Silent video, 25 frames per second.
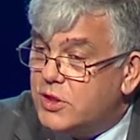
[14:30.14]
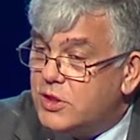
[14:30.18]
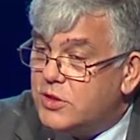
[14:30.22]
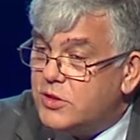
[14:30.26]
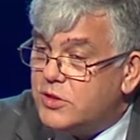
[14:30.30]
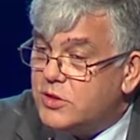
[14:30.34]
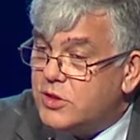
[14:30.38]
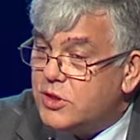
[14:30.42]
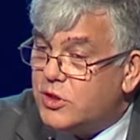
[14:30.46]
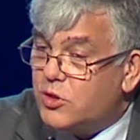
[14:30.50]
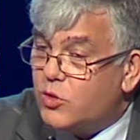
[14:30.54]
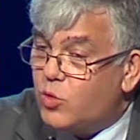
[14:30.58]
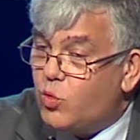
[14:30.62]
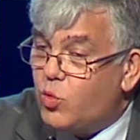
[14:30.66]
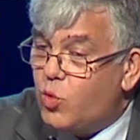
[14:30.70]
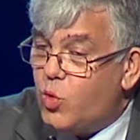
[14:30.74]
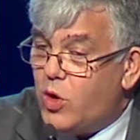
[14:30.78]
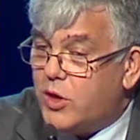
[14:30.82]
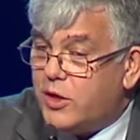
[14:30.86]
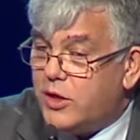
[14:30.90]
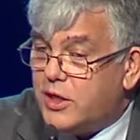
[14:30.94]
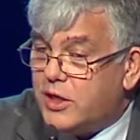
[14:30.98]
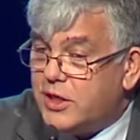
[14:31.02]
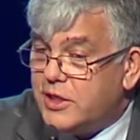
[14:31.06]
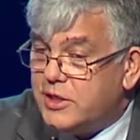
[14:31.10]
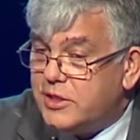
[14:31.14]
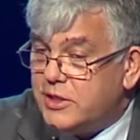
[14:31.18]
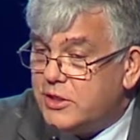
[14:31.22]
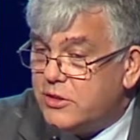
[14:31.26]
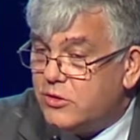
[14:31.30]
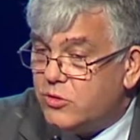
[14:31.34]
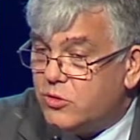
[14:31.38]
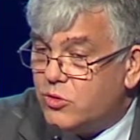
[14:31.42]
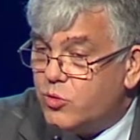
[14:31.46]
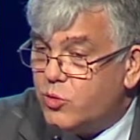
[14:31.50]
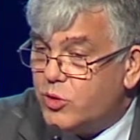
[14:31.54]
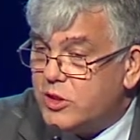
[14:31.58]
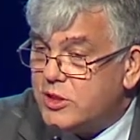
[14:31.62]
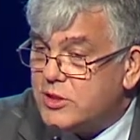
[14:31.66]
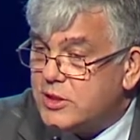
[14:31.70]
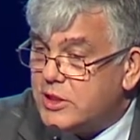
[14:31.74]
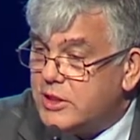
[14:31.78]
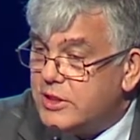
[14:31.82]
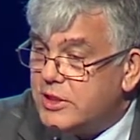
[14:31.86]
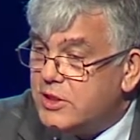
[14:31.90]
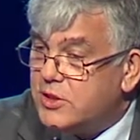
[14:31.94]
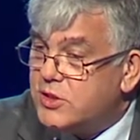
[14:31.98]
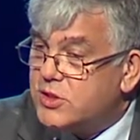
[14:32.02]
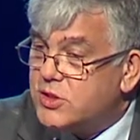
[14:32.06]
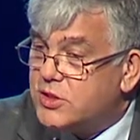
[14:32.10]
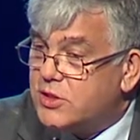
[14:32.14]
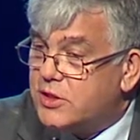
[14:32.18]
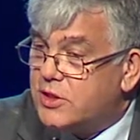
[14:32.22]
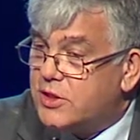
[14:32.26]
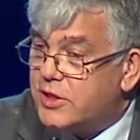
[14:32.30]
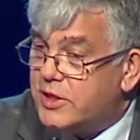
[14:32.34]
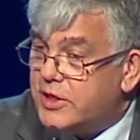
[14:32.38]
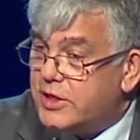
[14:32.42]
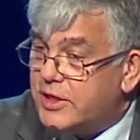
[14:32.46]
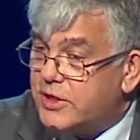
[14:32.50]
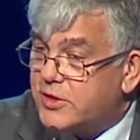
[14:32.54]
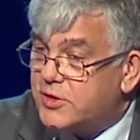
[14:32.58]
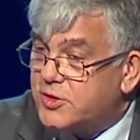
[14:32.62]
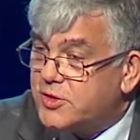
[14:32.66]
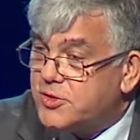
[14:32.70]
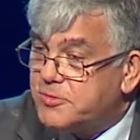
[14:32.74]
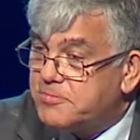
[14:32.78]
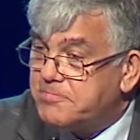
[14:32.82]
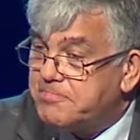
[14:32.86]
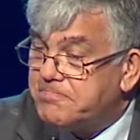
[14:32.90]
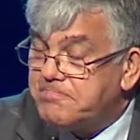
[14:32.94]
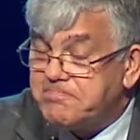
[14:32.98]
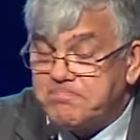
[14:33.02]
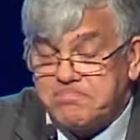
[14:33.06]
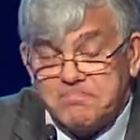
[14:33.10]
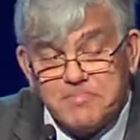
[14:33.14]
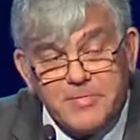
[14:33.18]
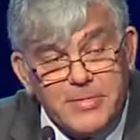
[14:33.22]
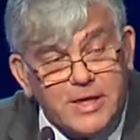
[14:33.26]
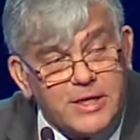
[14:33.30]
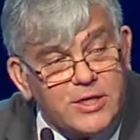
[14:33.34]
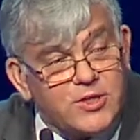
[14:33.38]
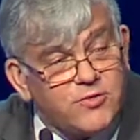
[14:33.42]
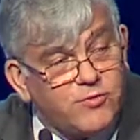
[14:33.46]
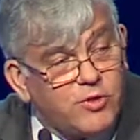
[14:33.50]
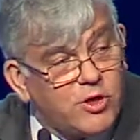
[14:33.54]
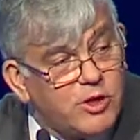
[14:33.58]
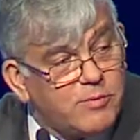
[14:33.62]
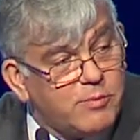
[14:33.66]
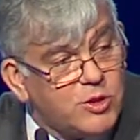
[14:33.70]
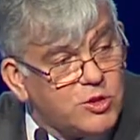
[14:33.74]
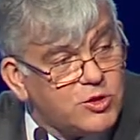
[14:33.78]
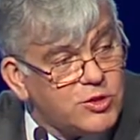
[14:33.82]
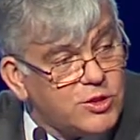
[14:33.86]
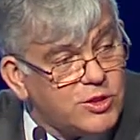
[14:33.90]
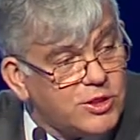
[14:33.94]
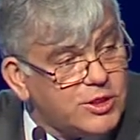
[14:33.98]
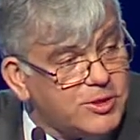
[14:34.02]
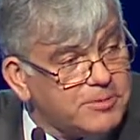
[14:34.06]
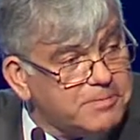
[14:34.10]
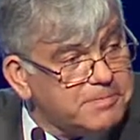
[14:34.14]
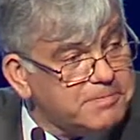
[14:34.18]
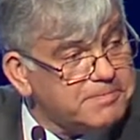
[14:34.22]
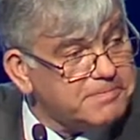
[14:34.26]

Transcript: So one idea always leads to the next. Thanks very much indeed.